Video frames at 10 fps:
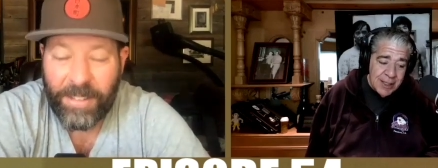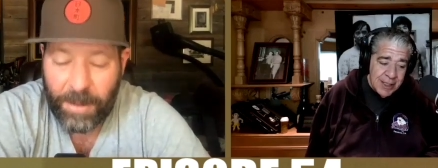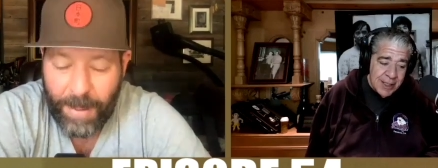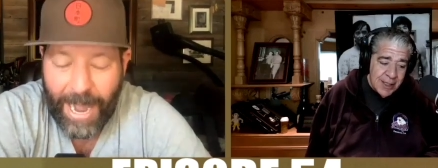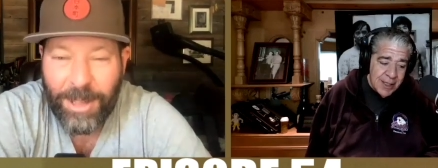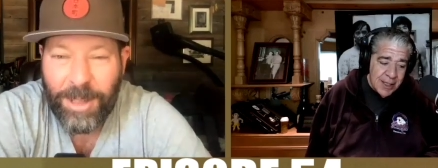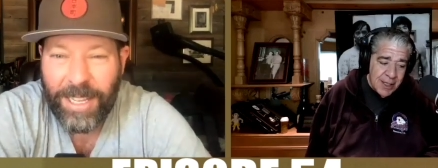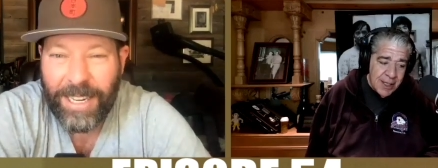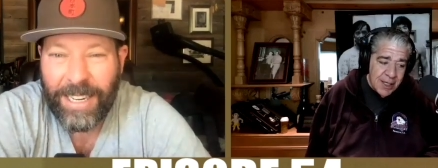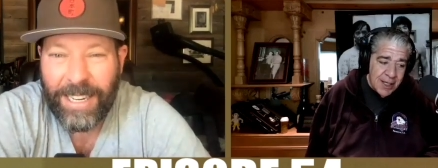
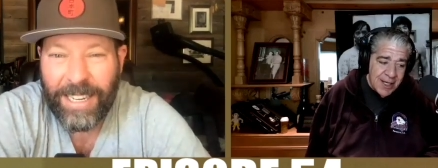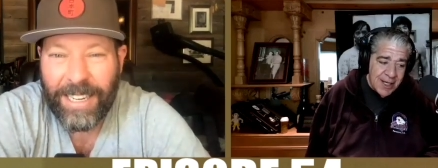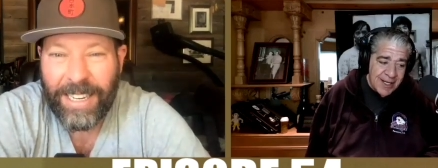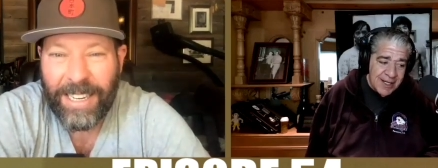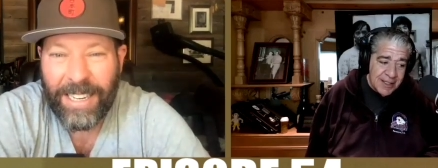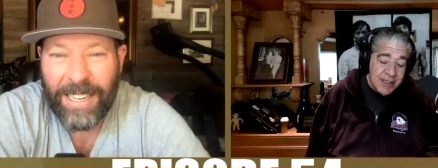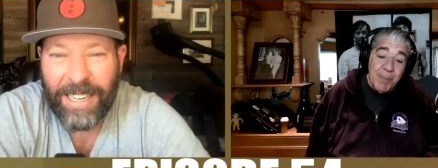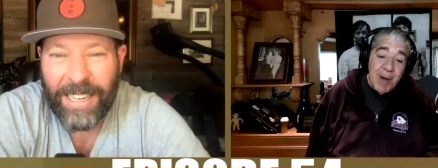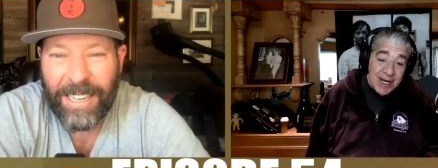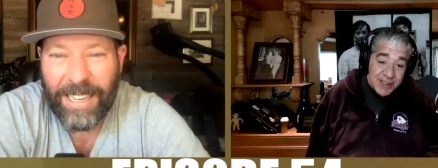Speaker 1: Sebastian.
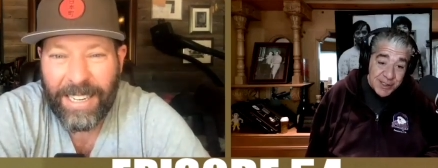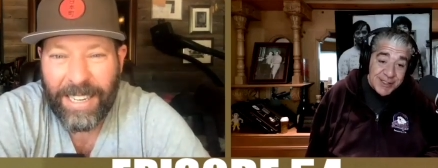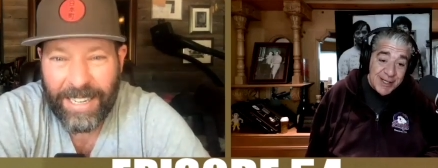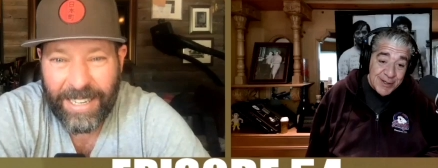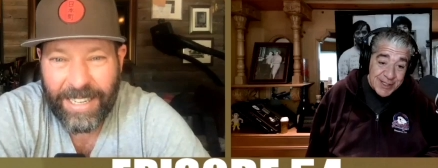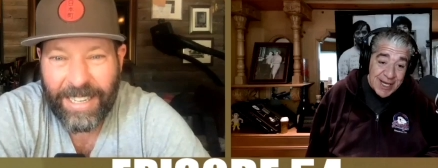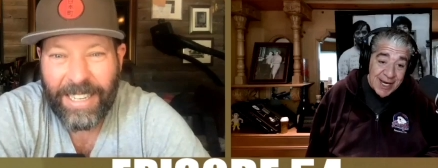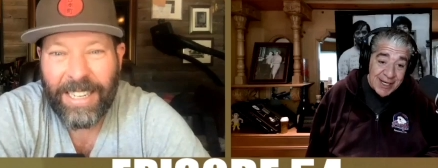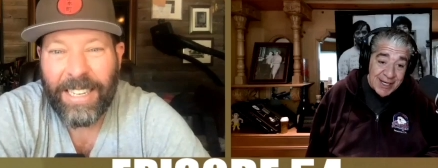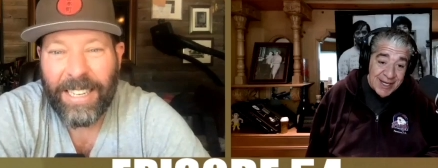Sebastian still
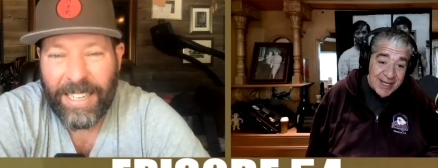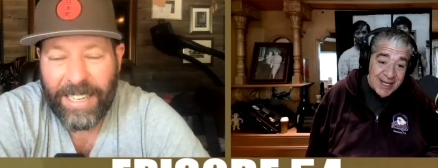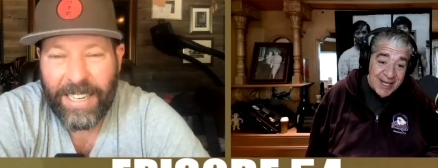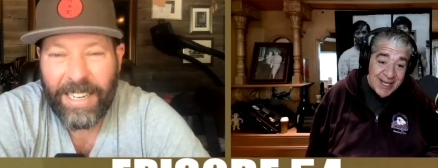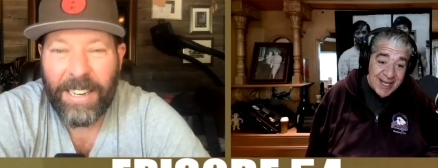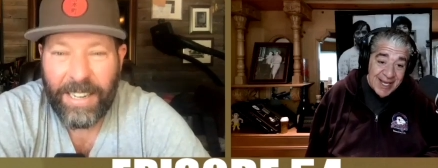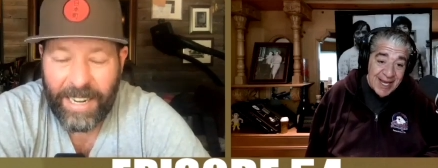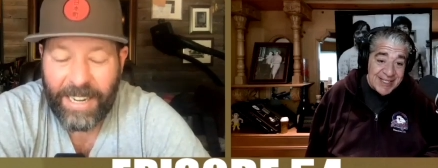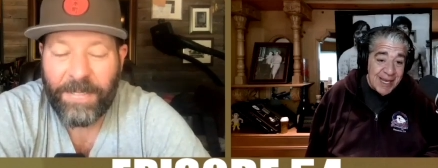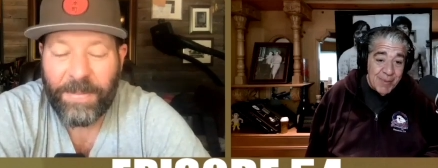stayed. Yeah.
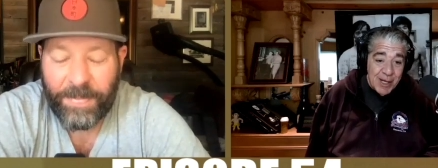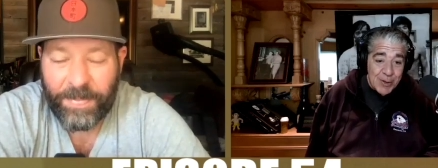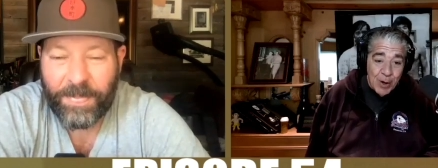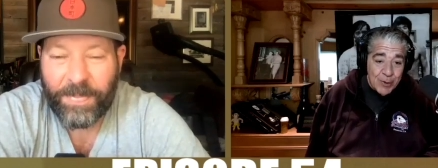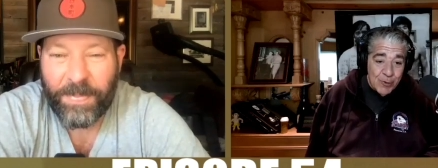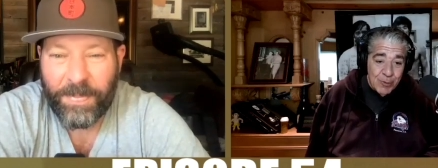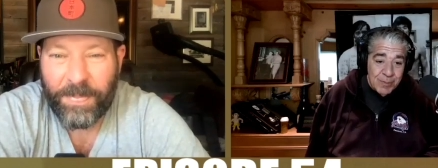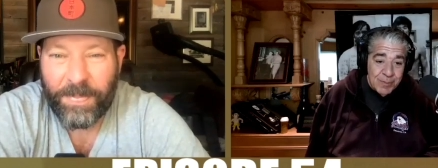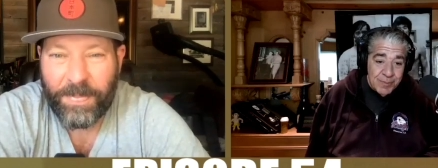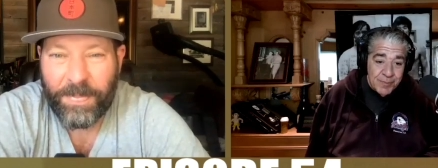Has anybody talked to
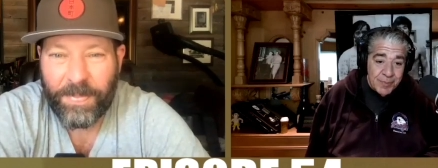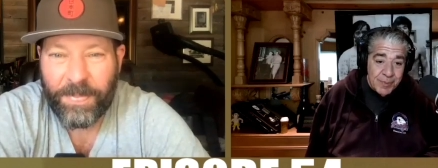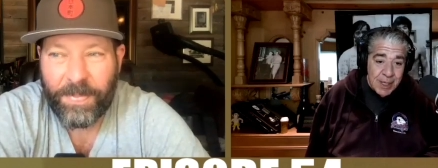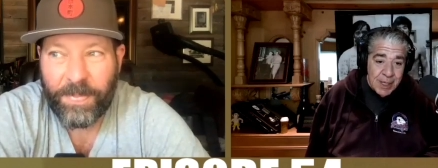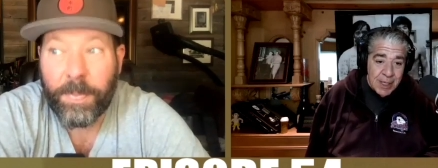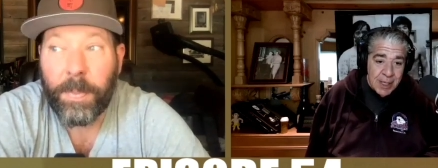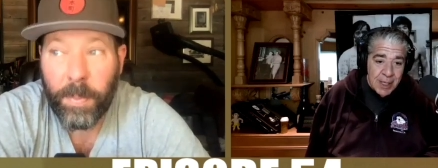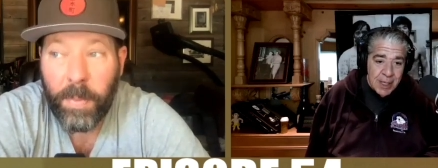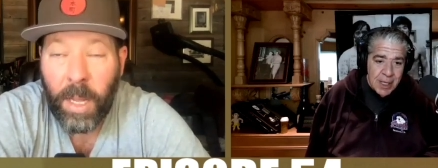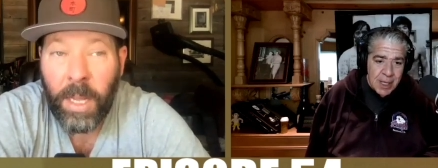him?
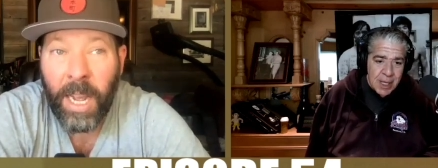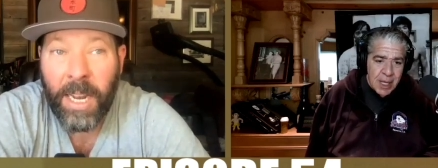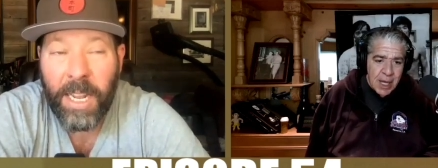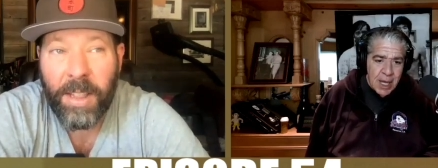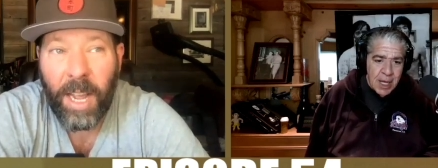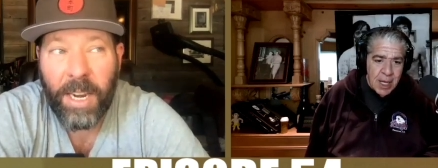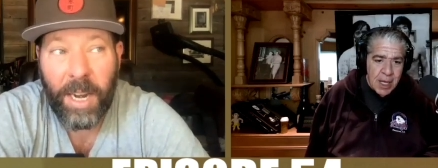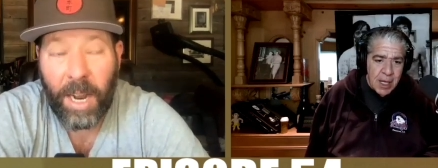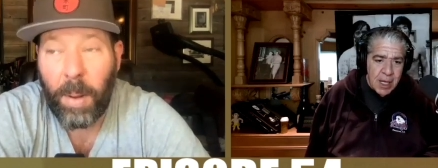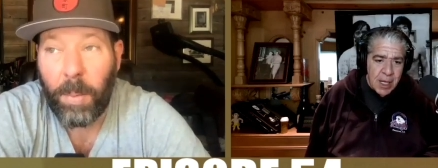
Speaker 2: Yeah, I did. I did.
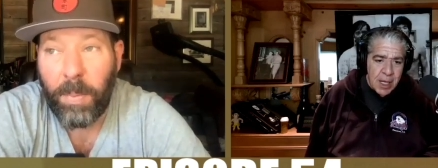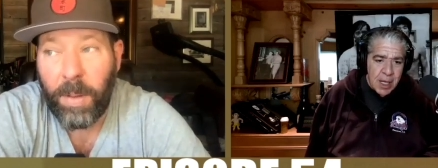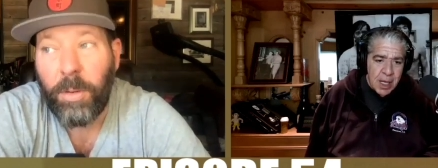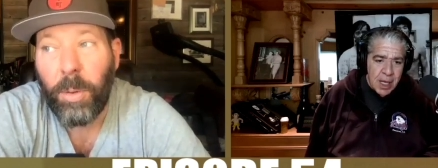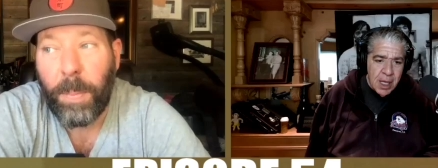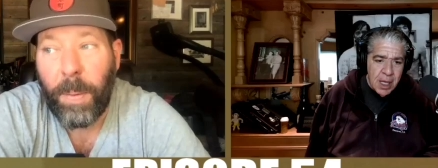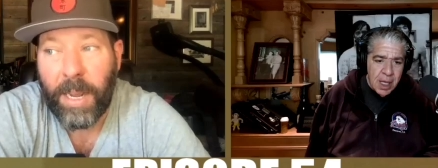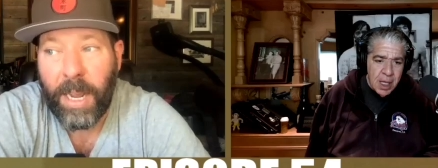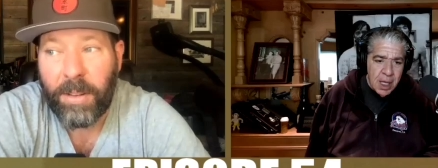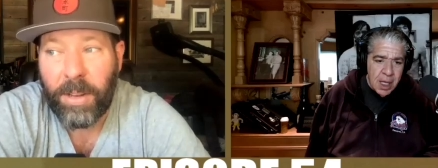I, am he's doing a
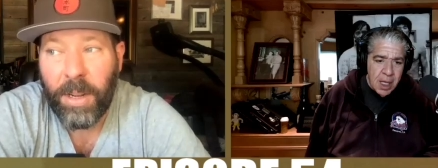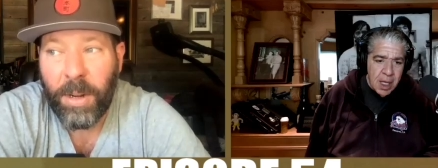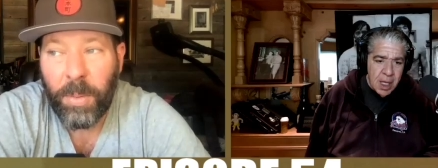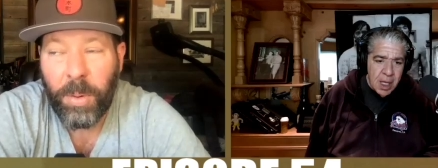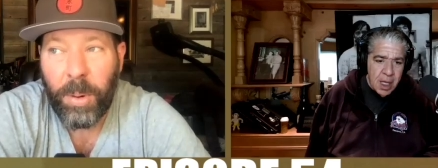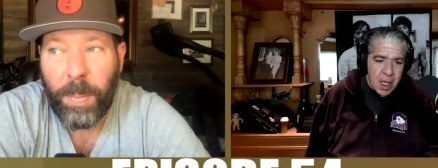podcast. We're doing a